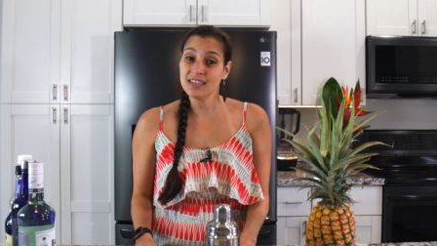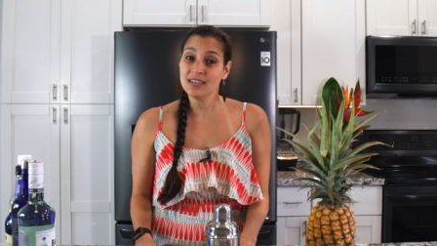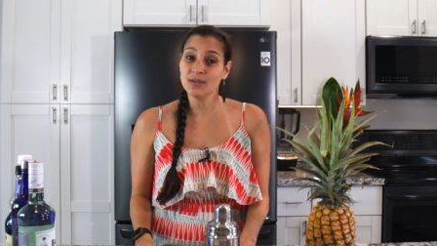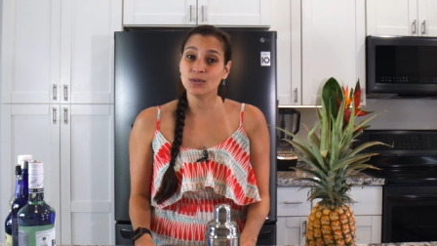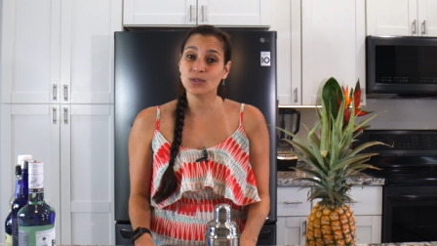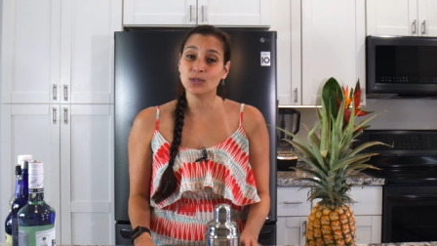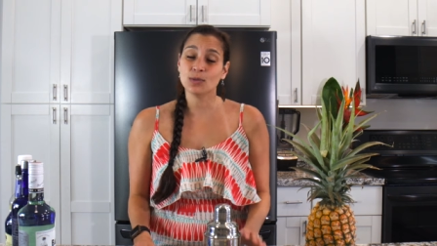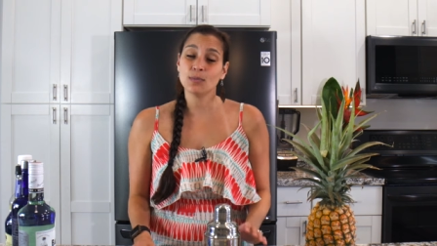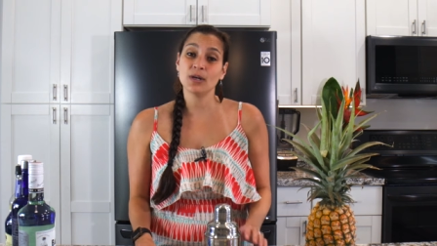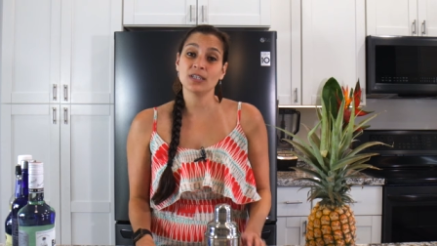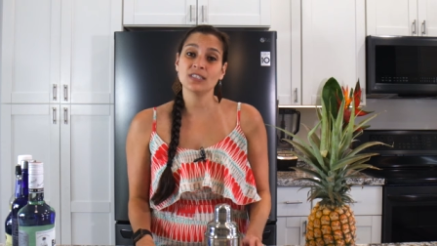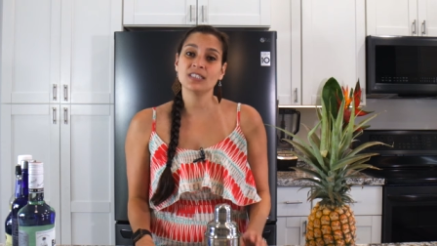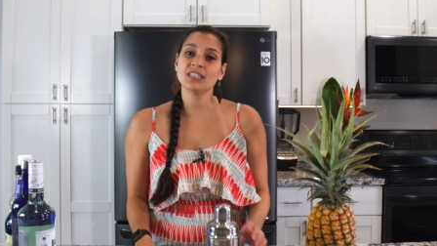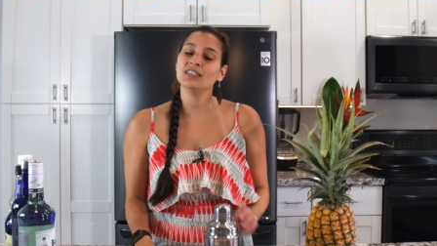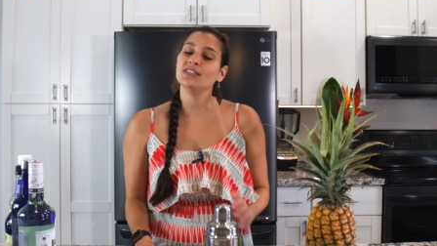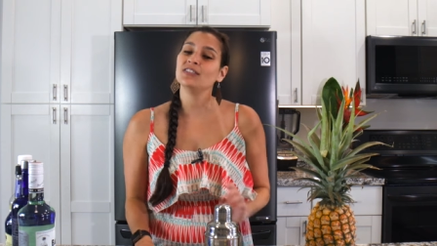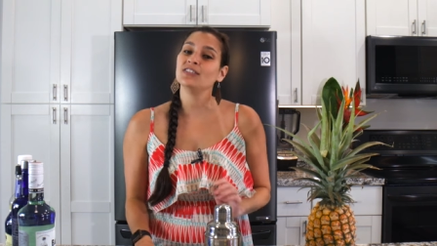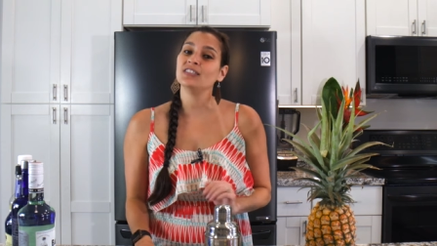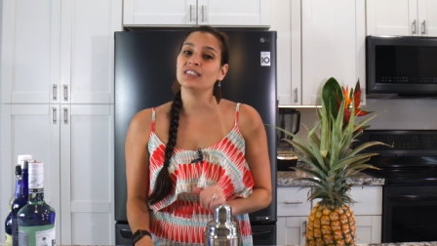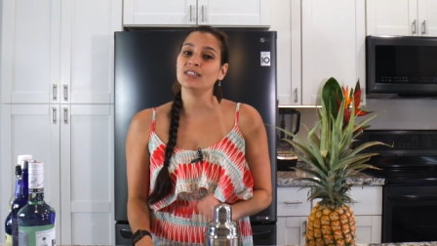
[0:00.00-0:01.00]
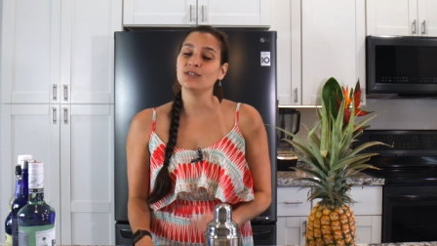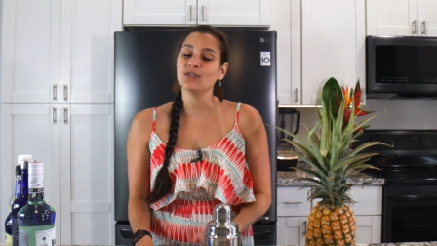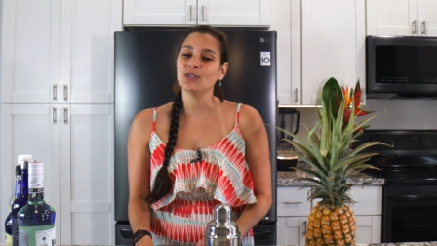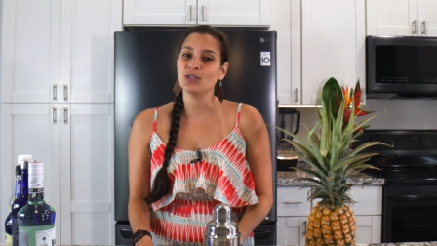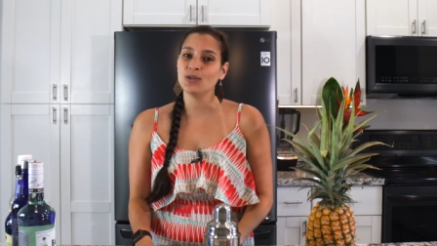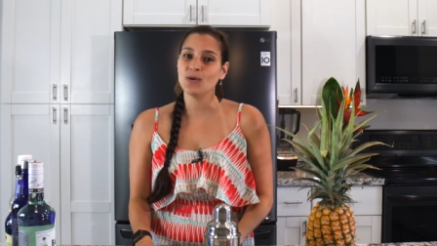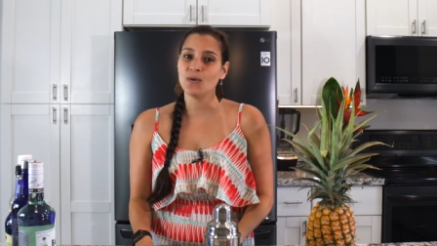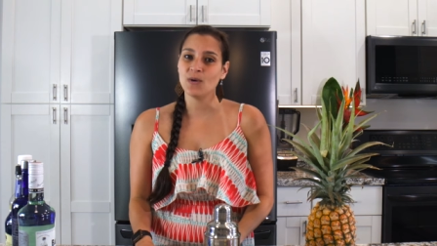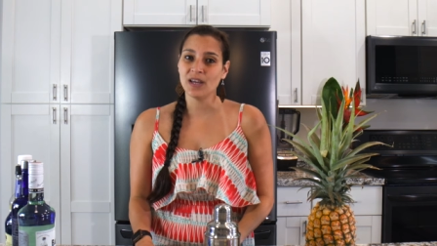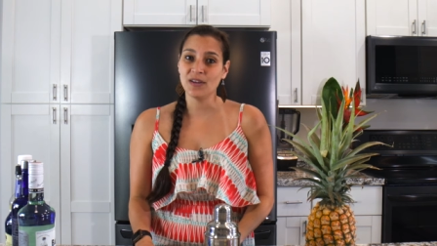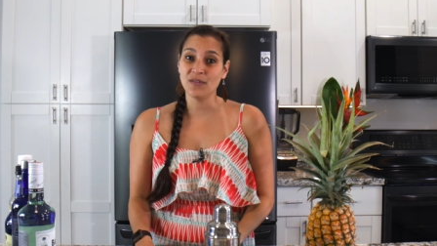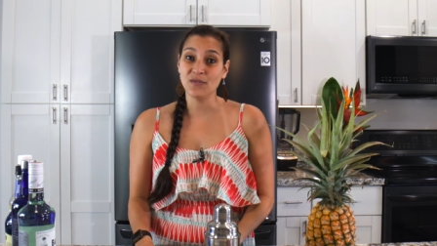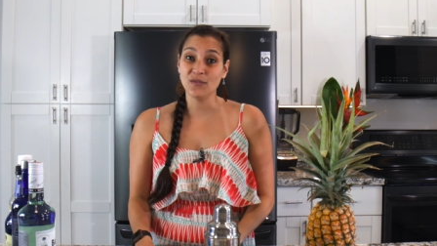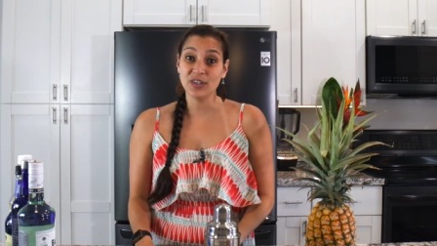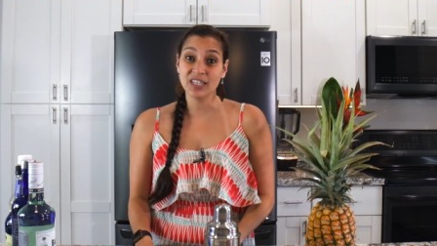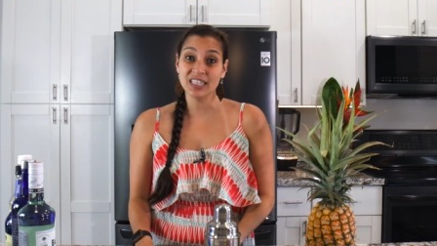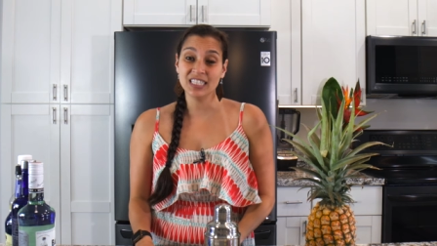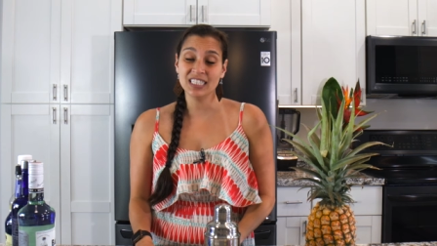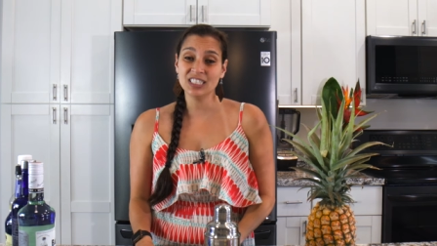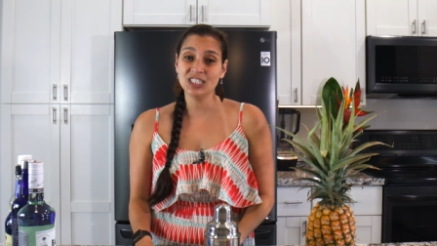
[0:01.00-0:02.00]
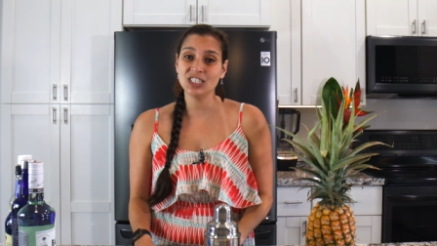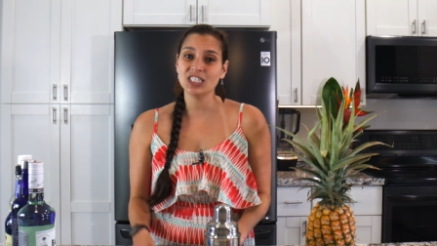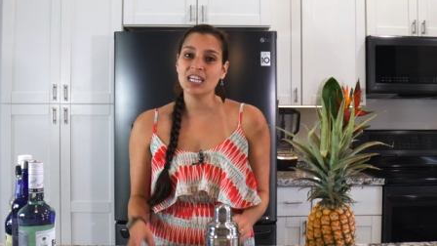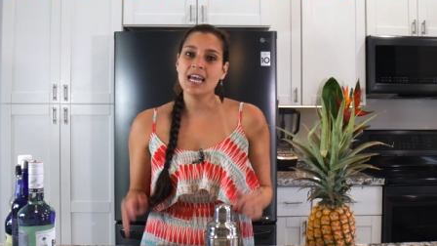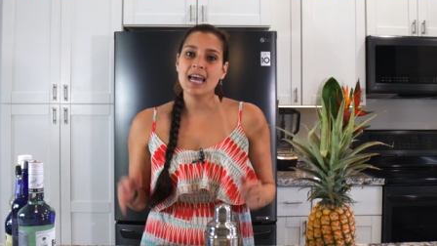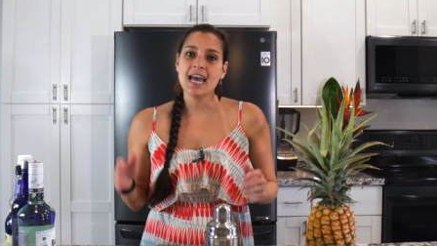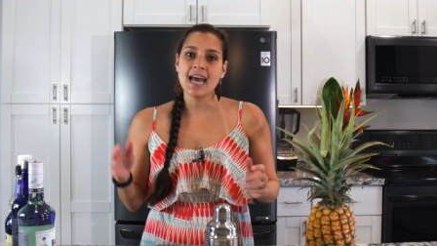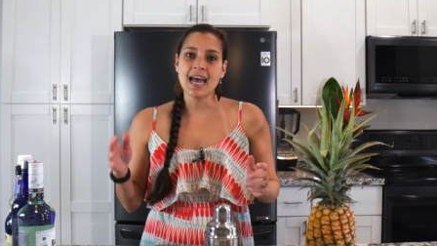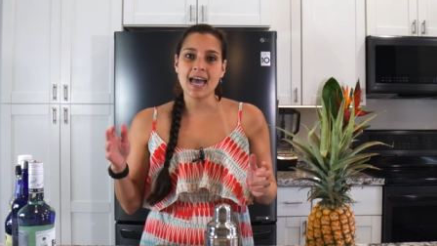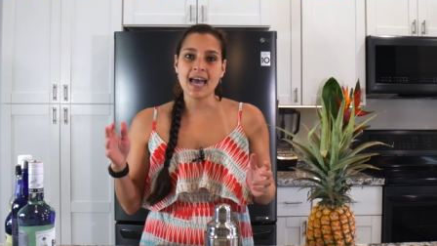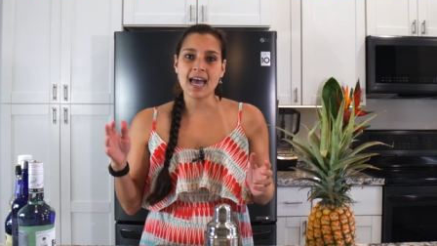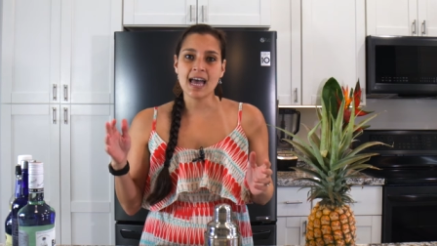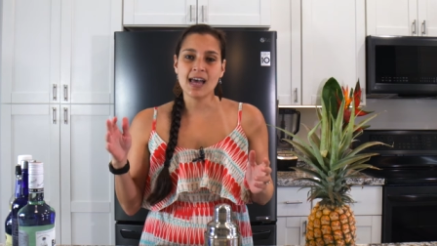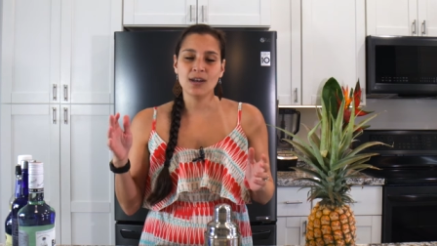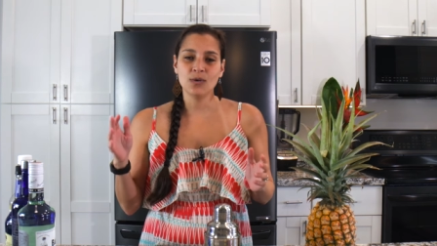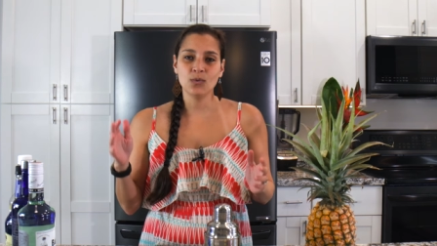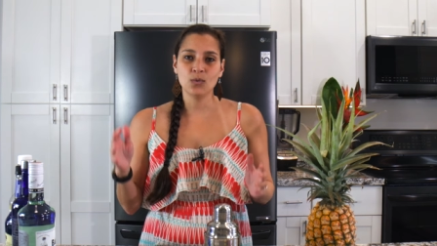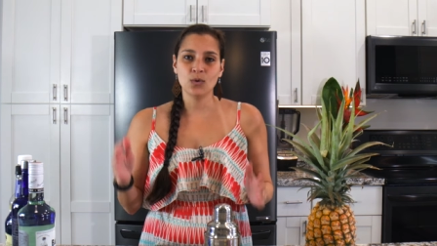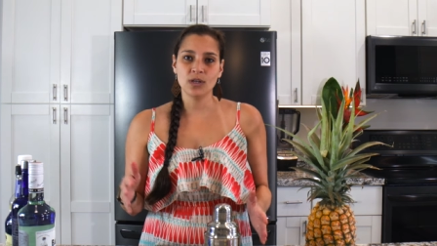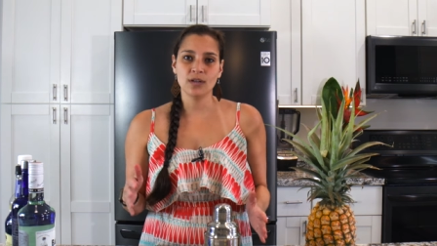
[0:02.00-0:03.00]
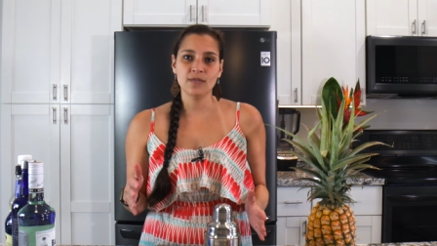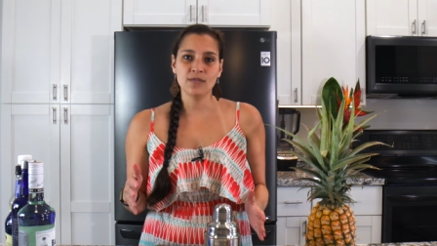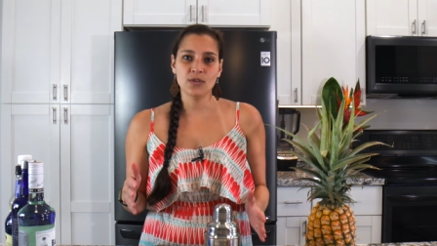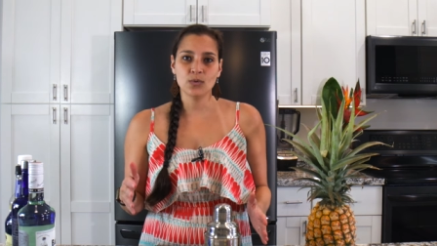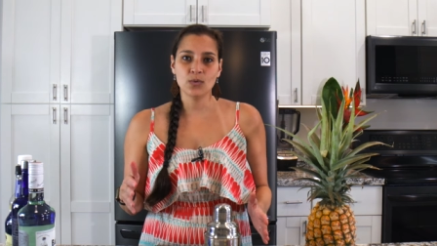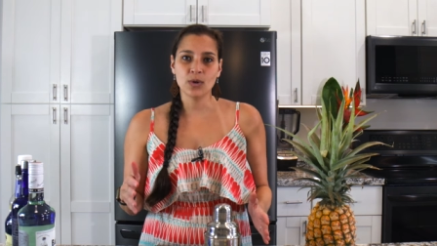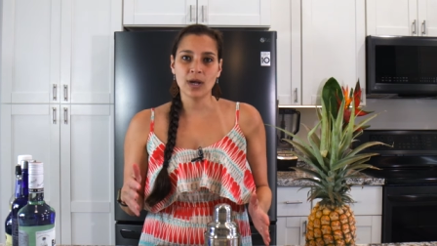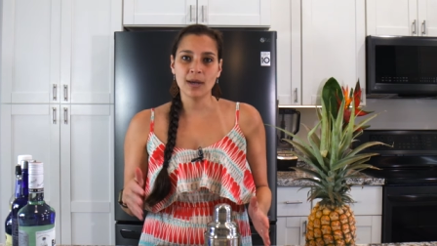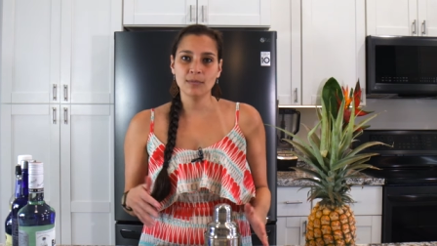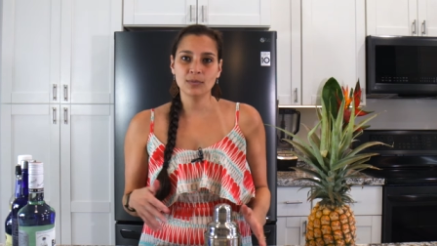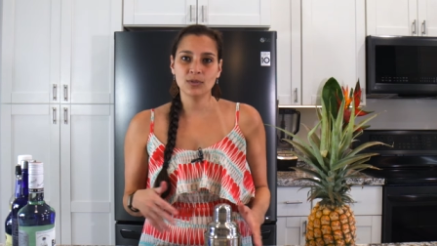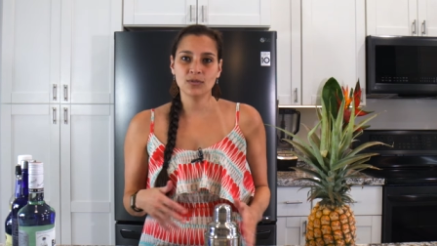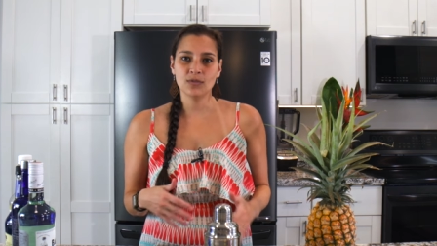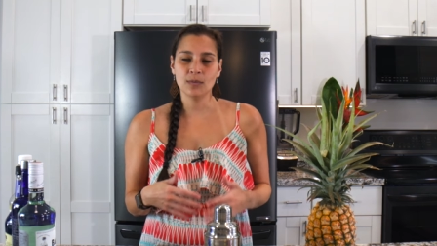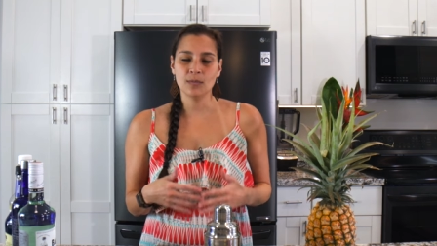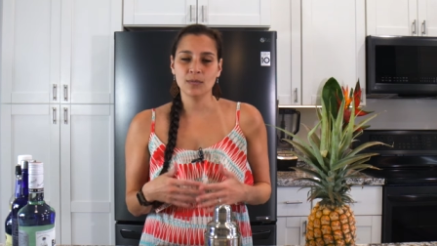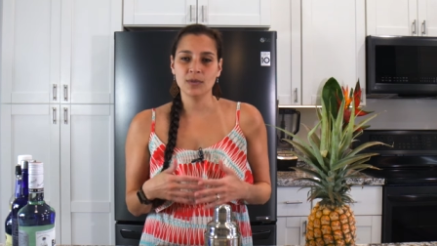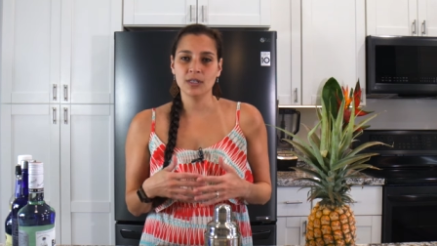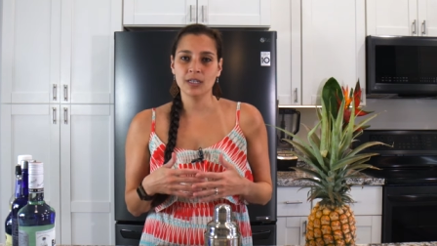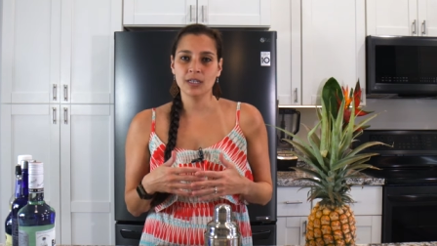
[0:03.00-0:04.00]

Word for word: He was a bartender in Hilton Hawaiian Village, and one of the reps from